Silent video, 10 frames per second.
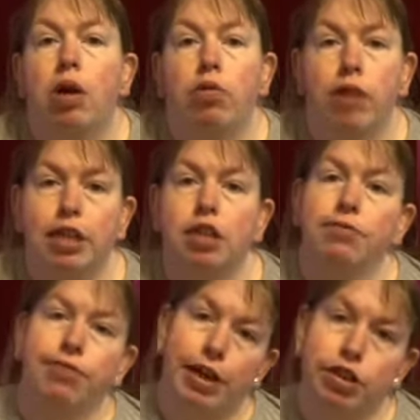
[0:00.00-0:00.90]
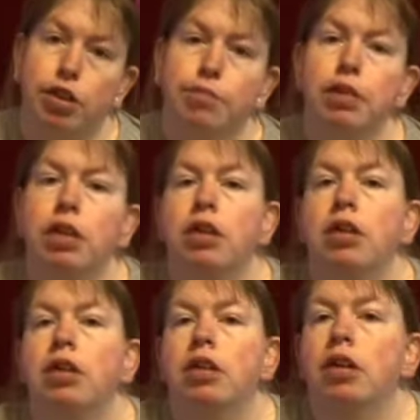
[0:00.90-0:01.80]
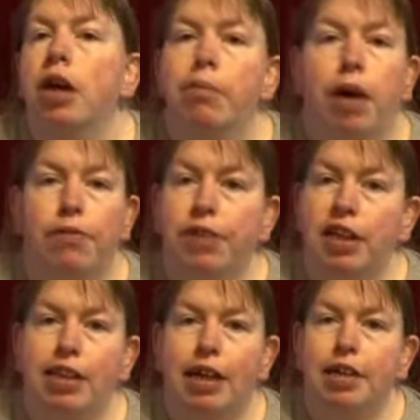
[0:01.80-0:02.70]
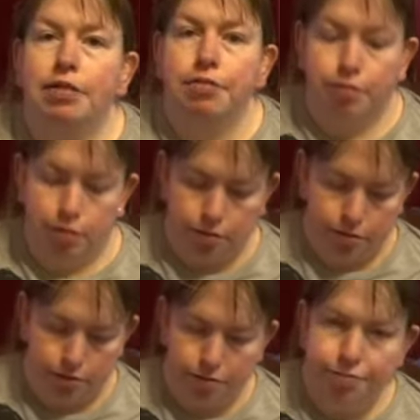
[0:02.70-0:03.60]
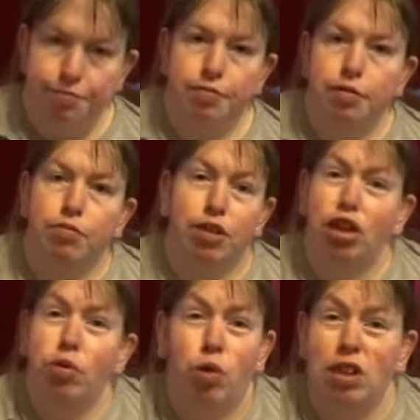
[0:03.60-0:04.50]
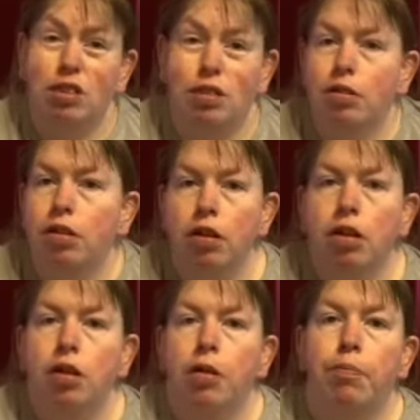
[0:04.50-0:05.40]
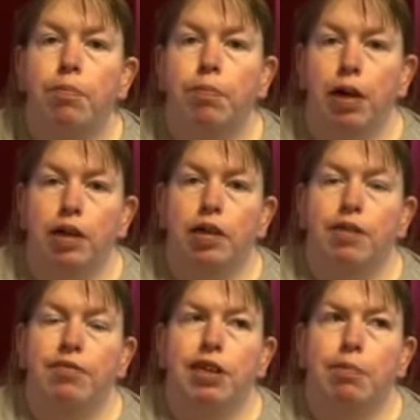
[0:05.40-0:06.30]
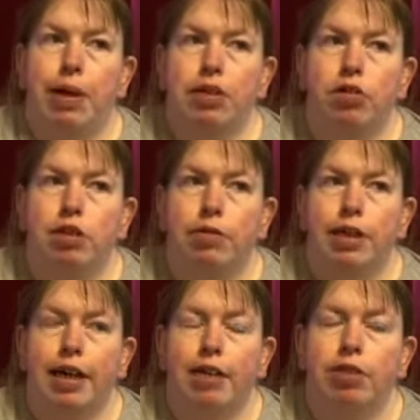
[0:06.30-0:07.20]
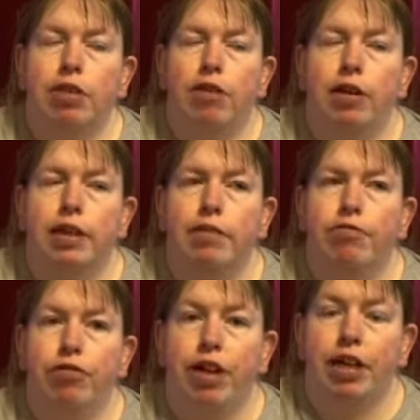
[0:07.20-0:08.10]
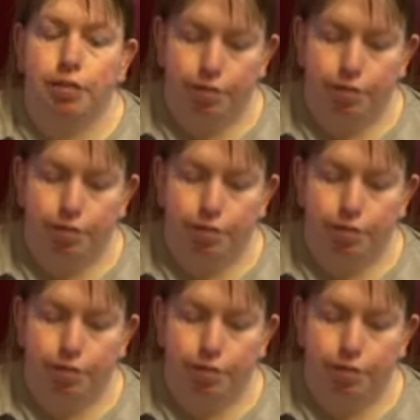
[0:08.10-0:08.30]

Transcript: Reading and Thatcham. But other than that, we do 1. But if it's a bank holiday weekend, we try and get 3 in.